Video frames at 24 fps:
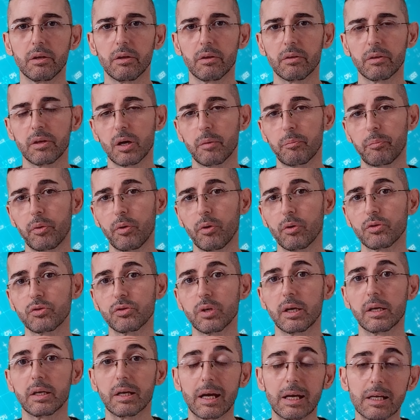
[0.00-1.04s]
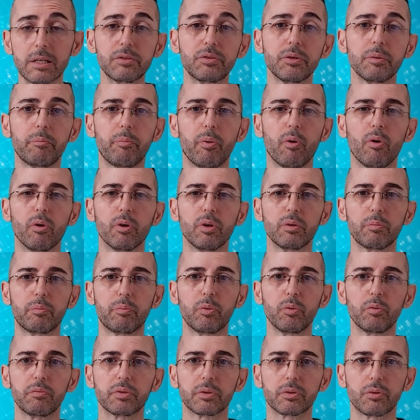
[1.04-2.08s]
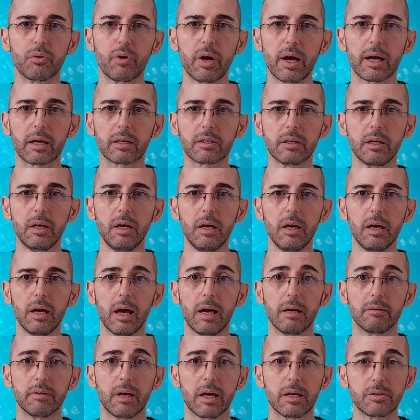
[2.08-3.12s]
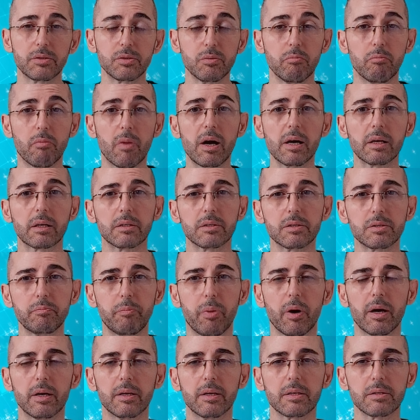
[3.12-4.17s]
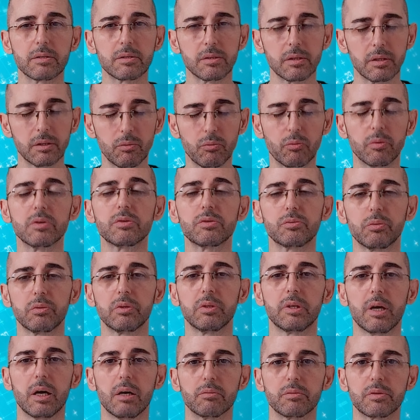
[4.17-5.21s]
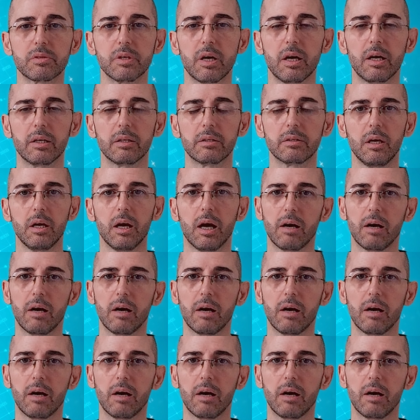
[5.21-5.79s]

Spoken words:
the approach and entry point proved correct as the market's bias was to the downside.